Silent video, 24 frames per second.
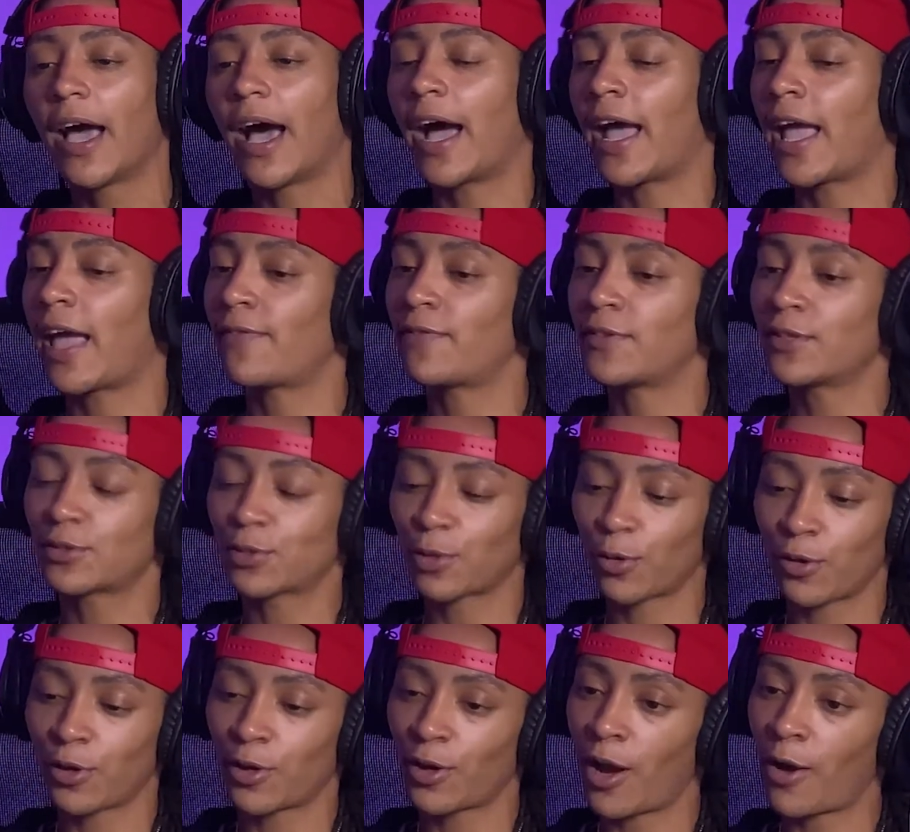I have this
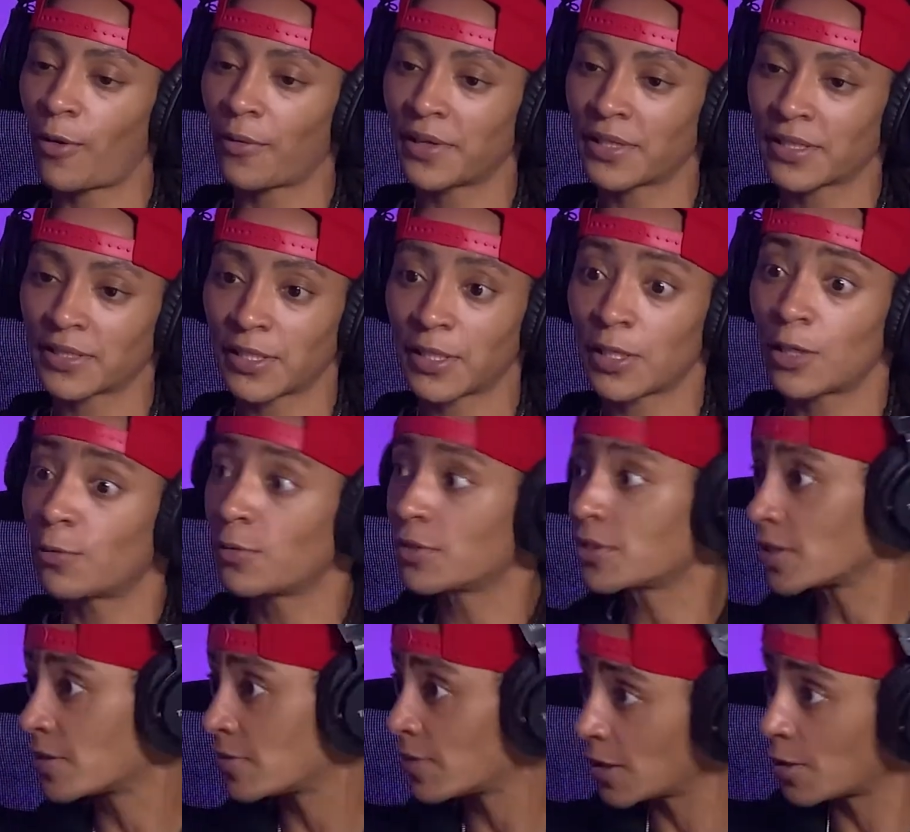story I always
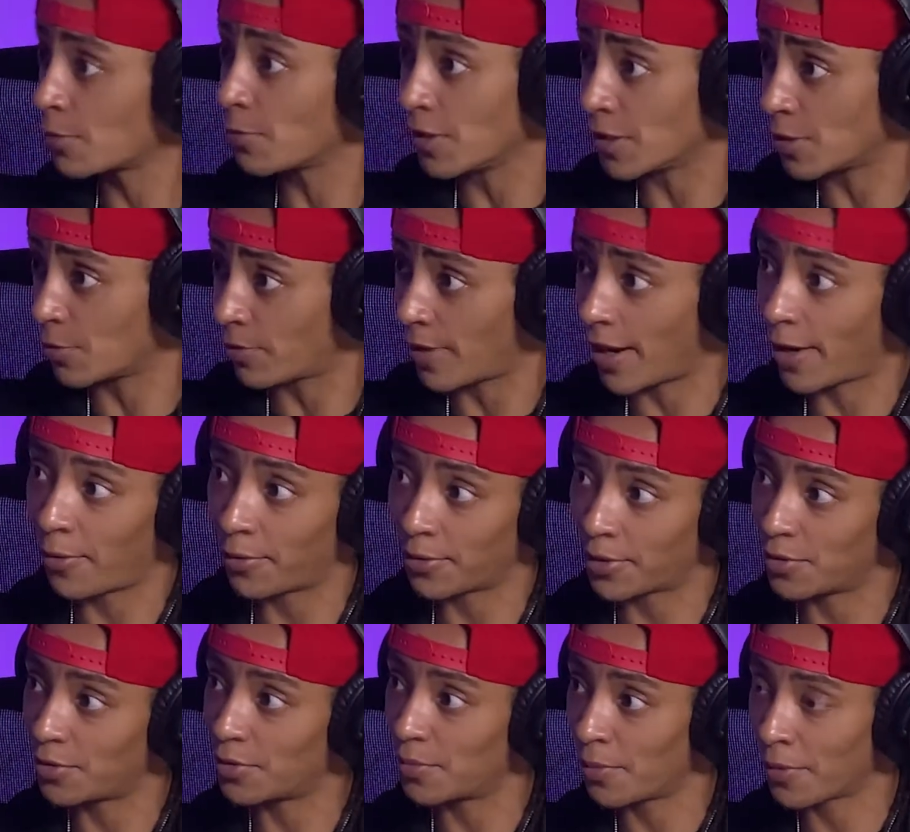tell, which is another reason why I
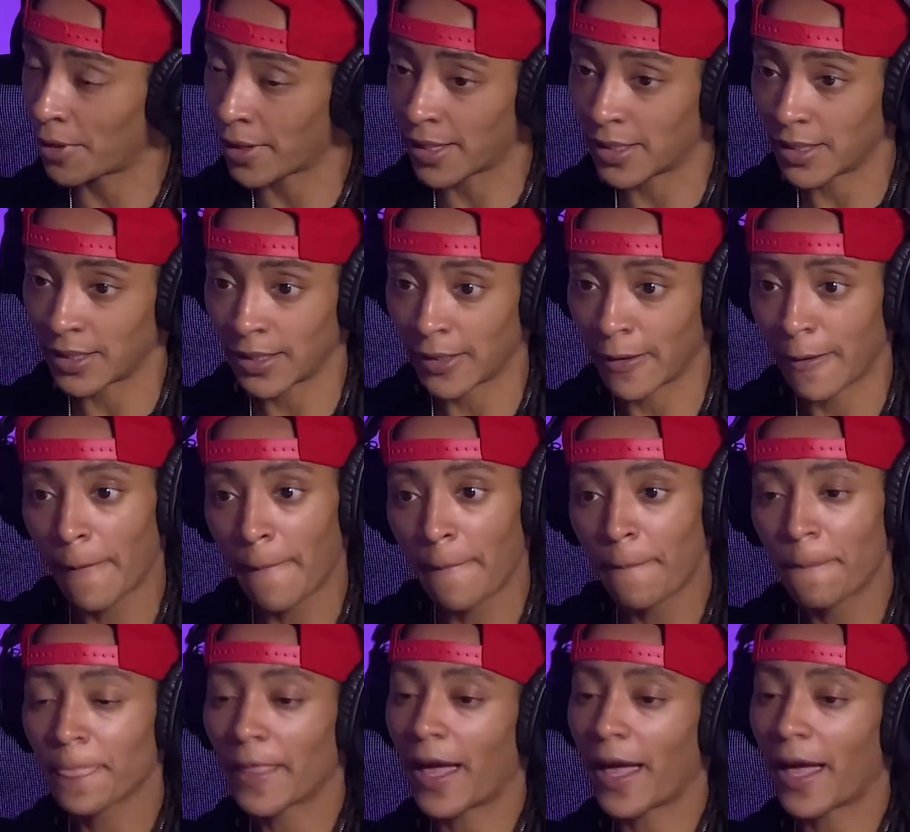want to do branding.